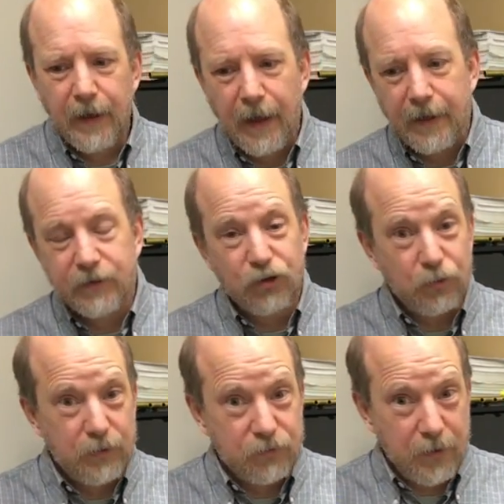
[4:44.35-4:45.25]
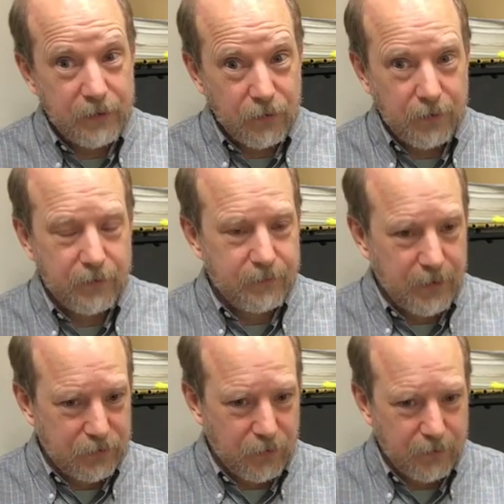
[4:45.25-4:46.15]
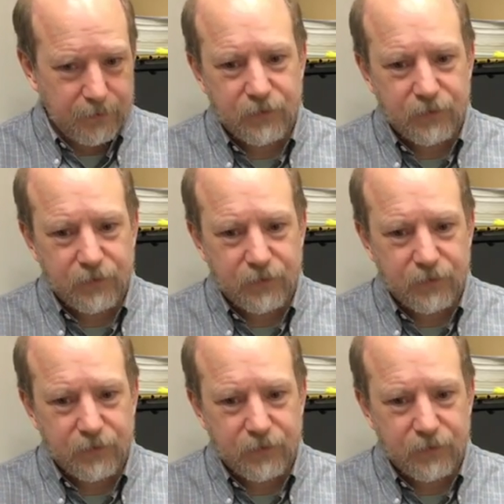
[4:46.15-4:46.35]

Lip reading: and Judy's granddaughter, my daughter.